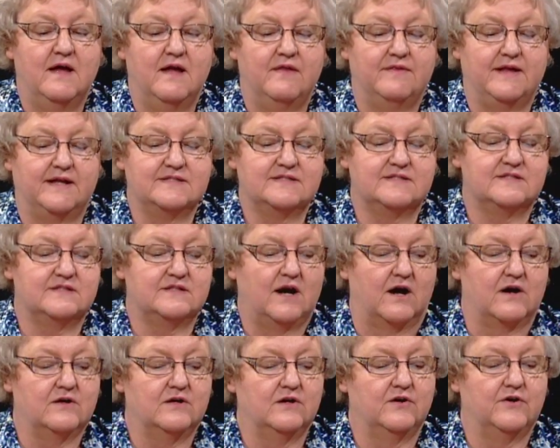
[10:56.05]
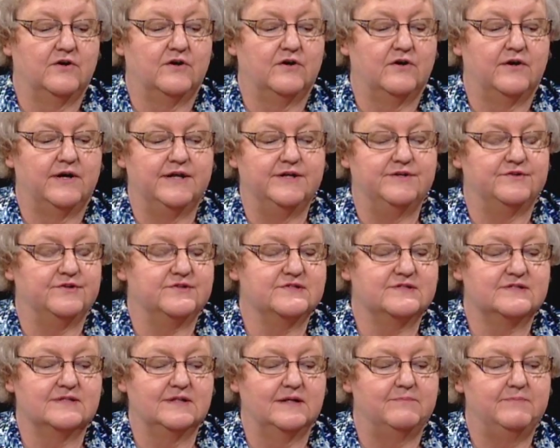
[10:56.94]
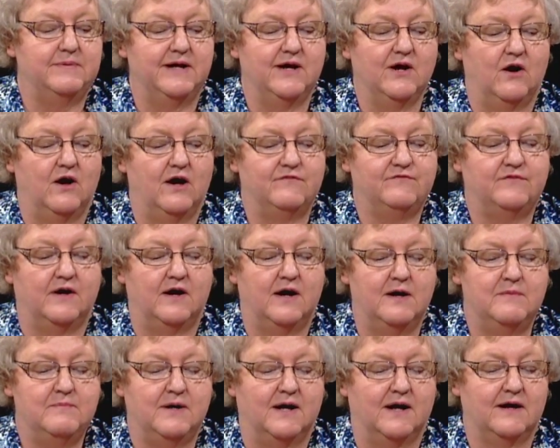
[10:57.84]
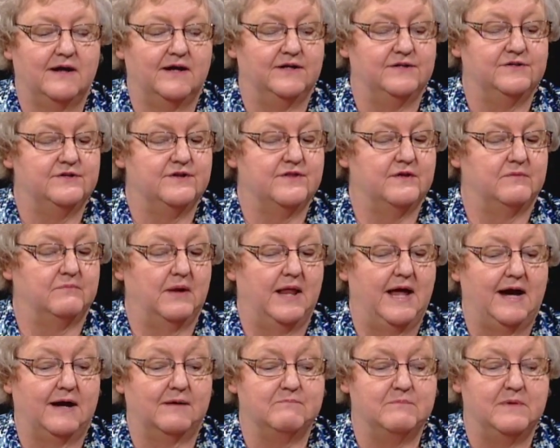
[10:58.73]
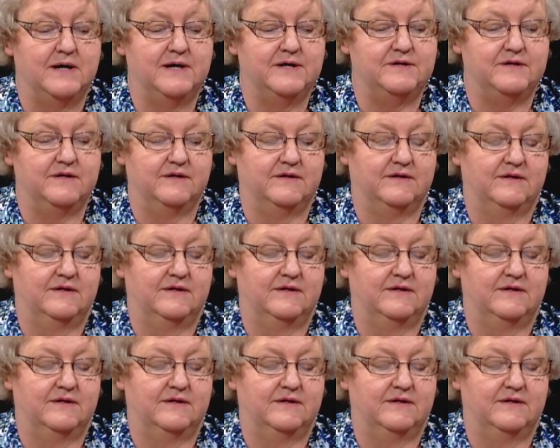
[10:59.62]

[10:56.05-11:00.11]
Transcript: that startled her into slipping off a hummock into the black mud.